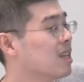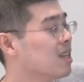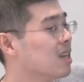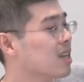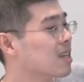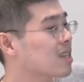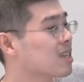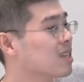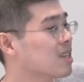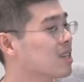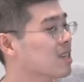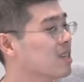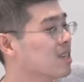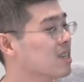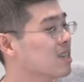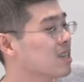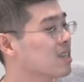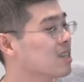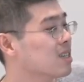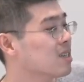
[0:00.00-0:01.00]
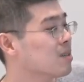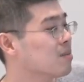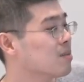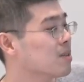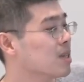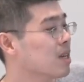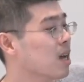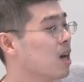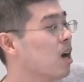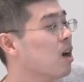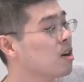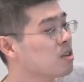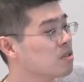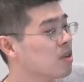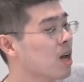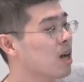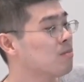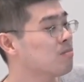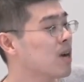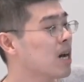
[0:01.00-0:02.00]
Like
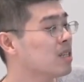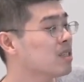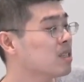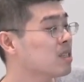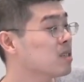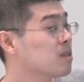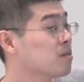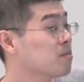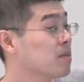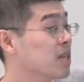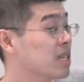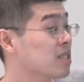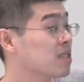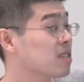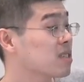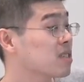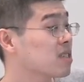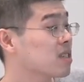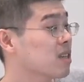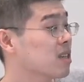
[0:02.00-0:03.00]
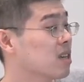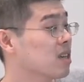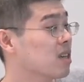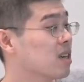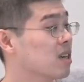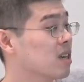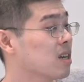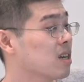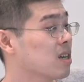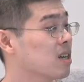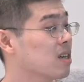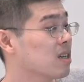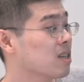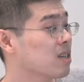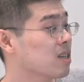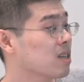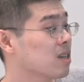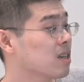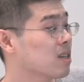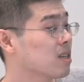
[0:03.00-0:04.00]
also unbounded means uh,
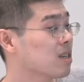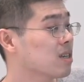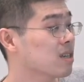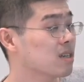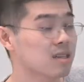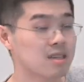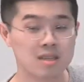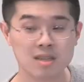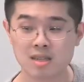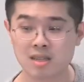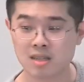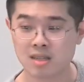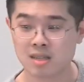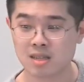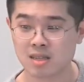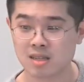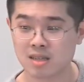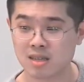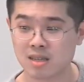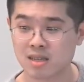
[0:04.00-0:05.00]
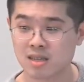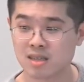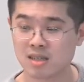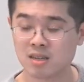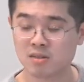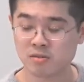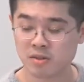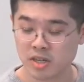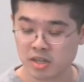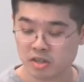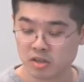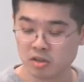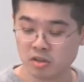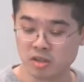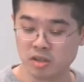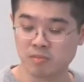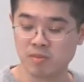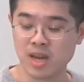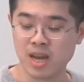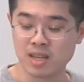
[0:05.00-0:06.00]
mean the ratio
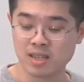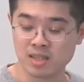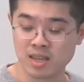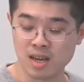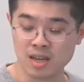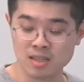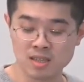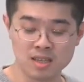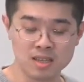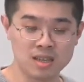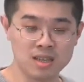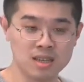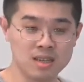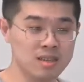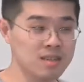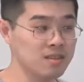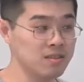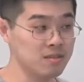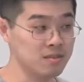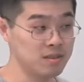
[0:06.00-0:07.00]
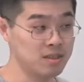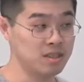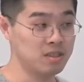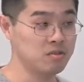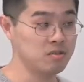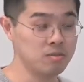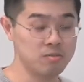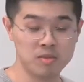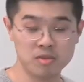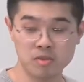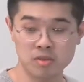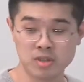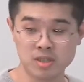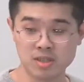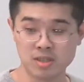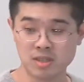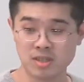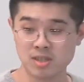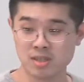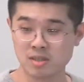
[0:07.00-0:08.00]
depends on the distribution.
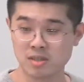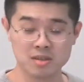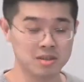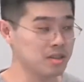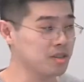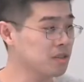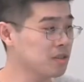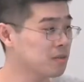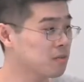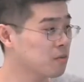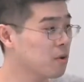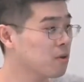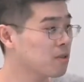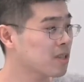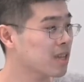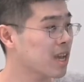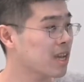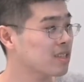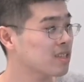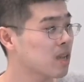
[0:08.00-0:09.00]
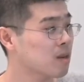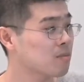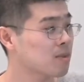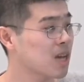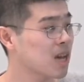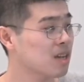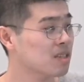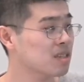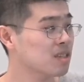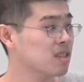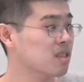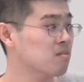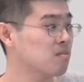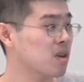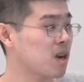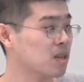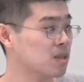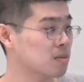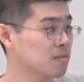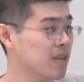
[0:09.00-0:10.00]
So you won't get some constant
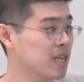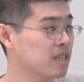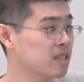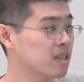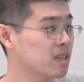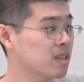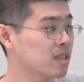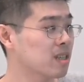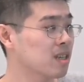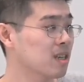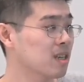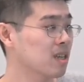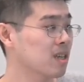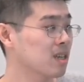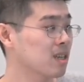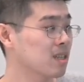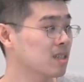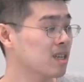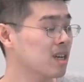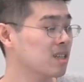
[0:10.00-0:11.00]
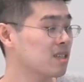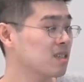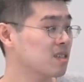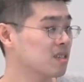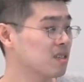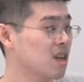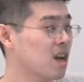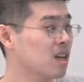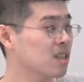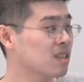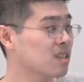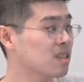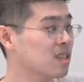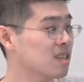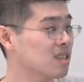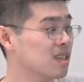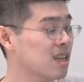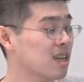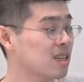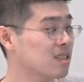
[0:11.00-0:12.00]
approximation that's not
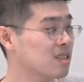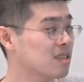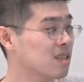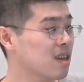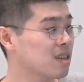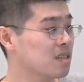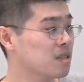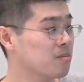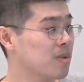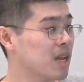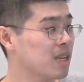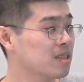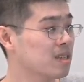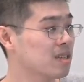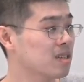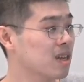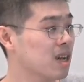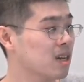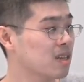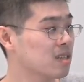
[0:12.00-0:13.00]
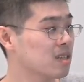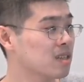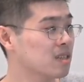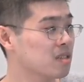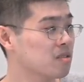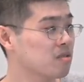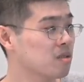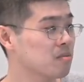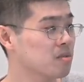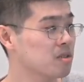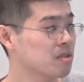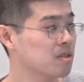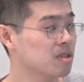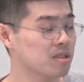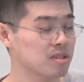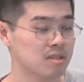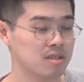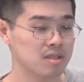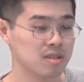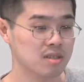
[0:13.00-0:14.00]
that's not dependent on the
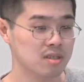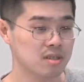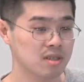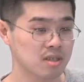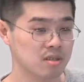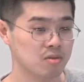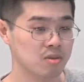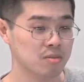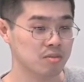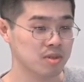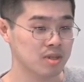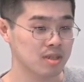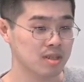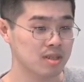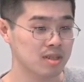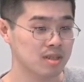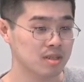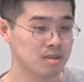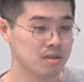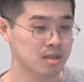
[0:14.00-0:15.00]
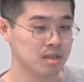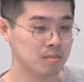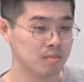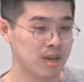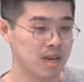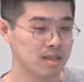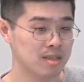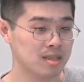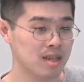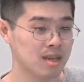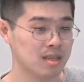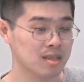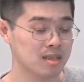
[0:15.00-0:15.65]
distribution's description. So it depends but on.